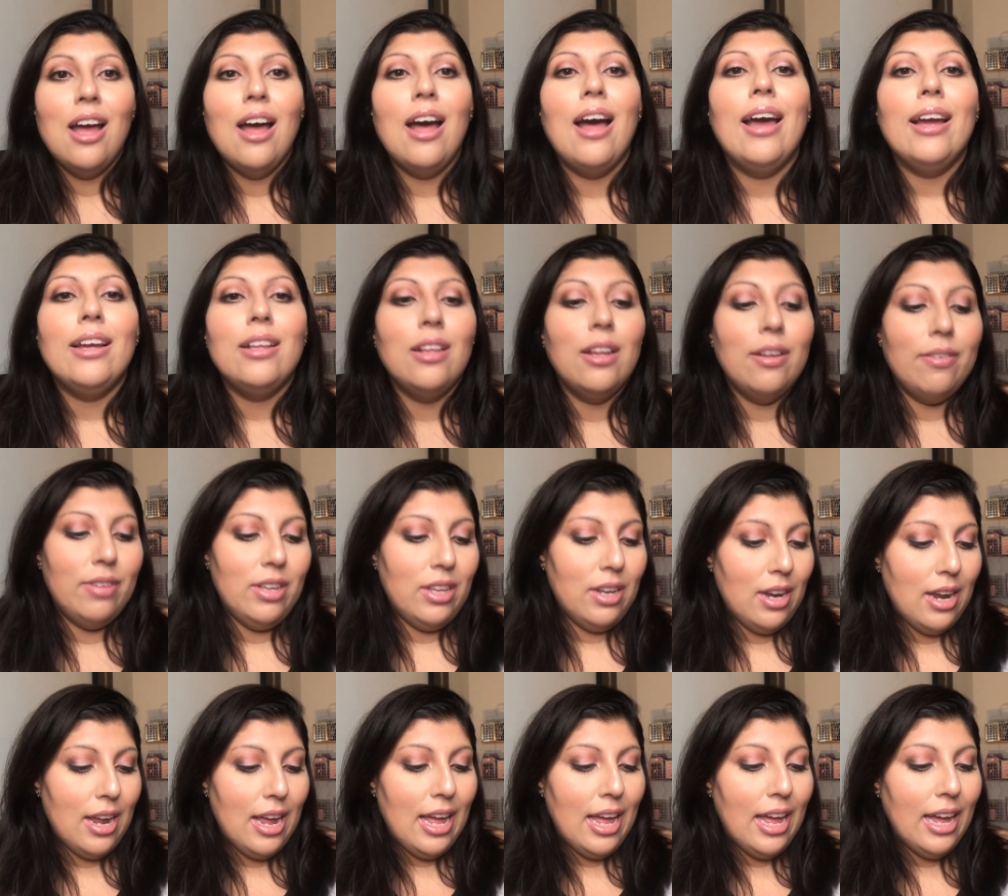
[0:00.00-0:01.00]
I love it.
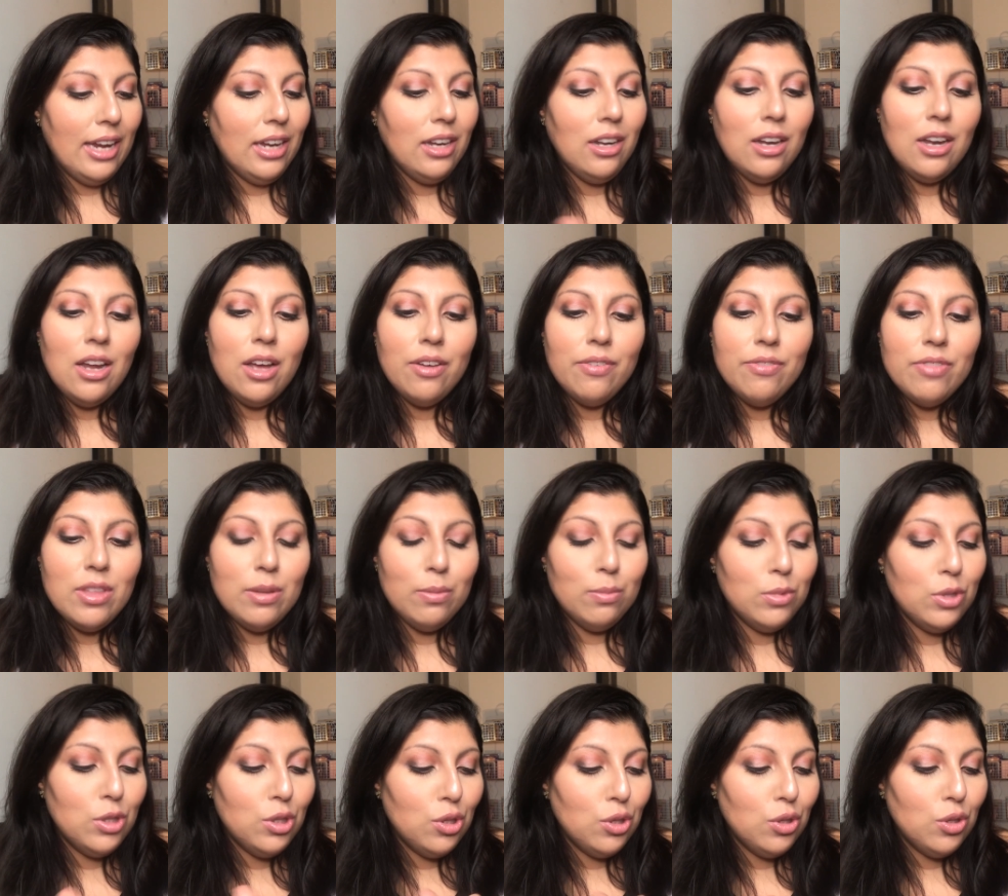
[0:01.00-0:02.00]
I love
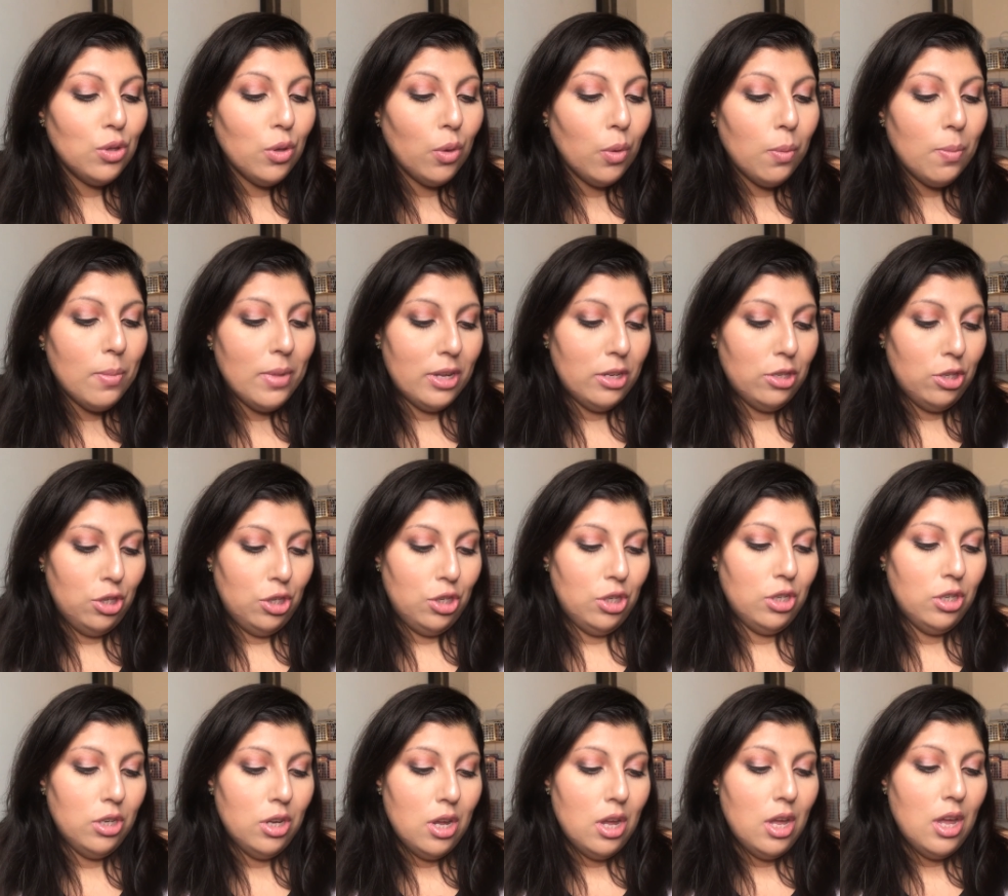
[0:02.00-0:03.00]
them so
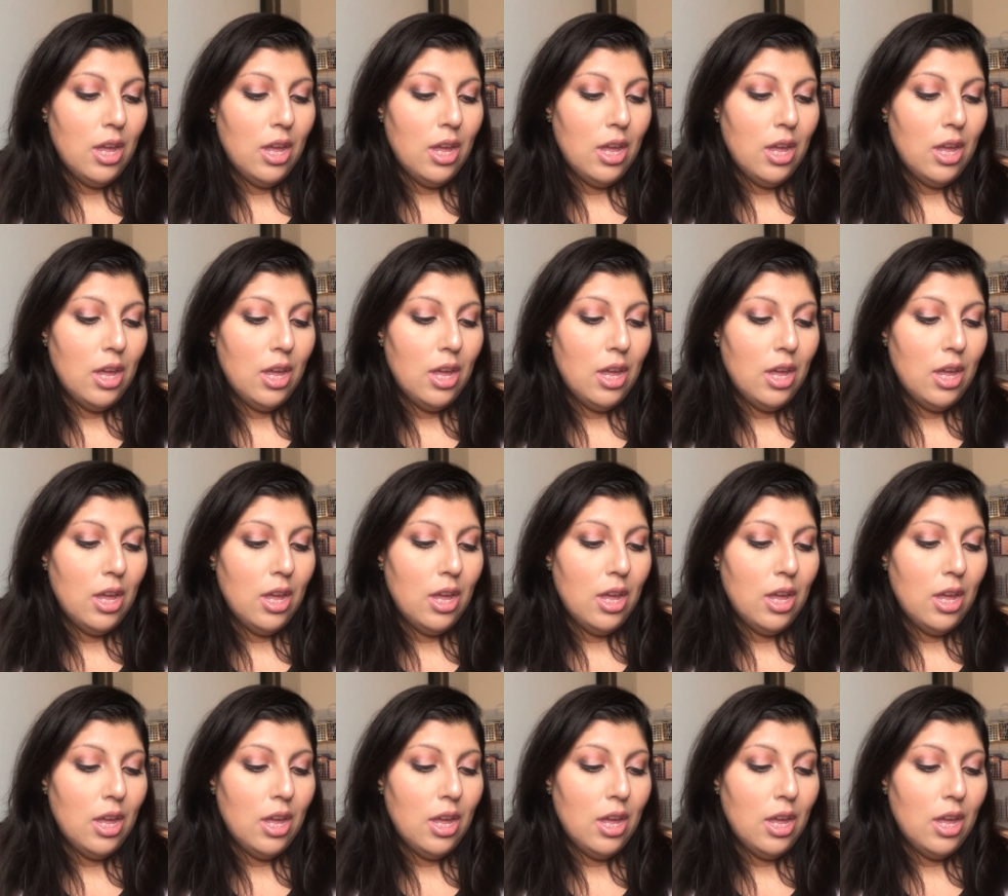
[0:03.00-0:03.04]
much.